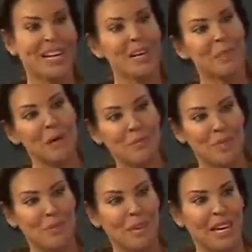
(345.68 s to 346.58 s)
come up
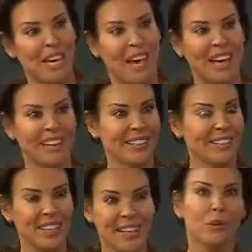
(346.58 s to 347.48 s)
to me, and
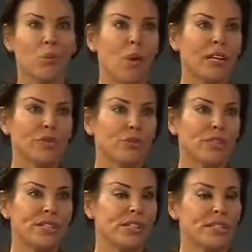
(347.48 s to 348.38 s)
one, for
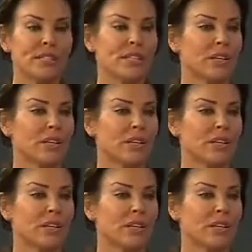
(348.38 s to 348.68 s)
instance,